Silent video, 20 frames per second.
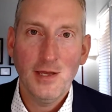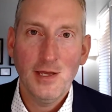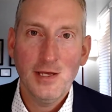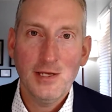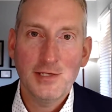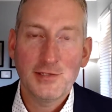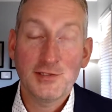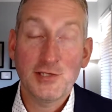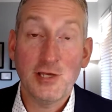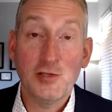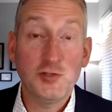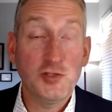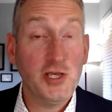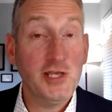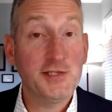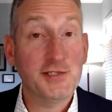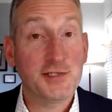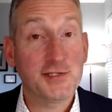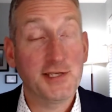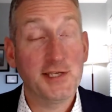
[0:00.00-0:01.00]
So
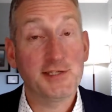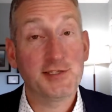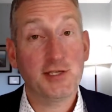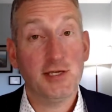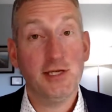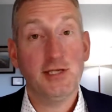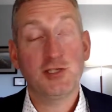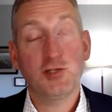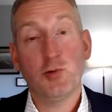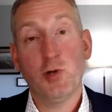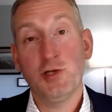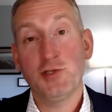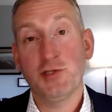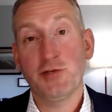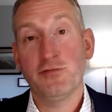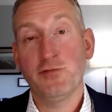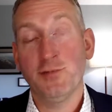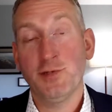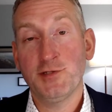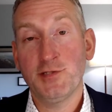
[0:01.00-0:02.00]
Jesus is quoting
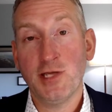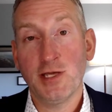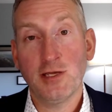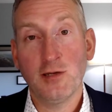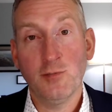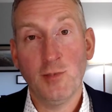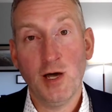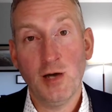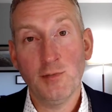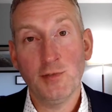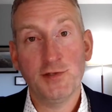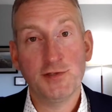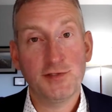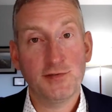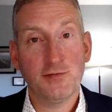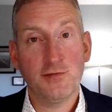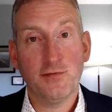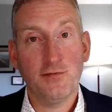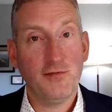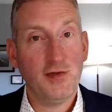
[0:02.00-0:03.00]
from the Ten Commandments,
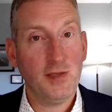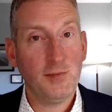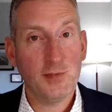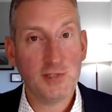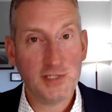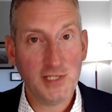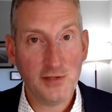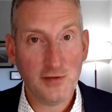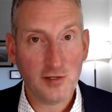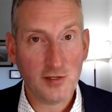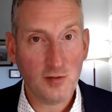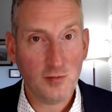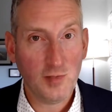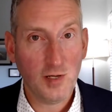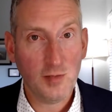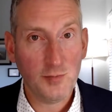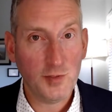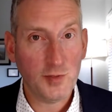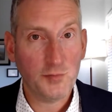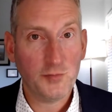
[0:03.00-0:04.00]
famously the
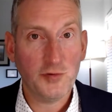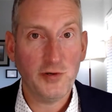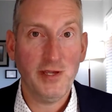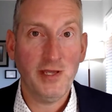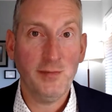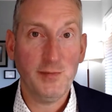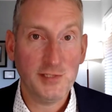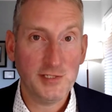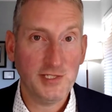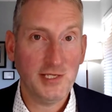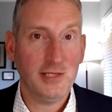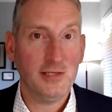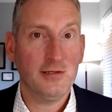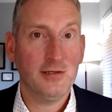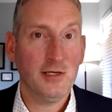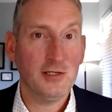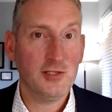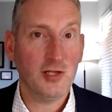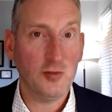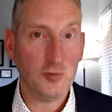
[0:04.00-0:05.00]
commandment prohibiting
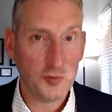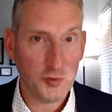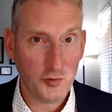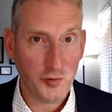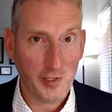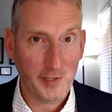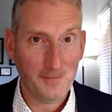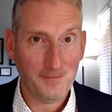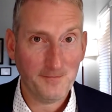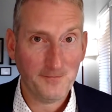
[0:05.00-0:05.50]
adultery.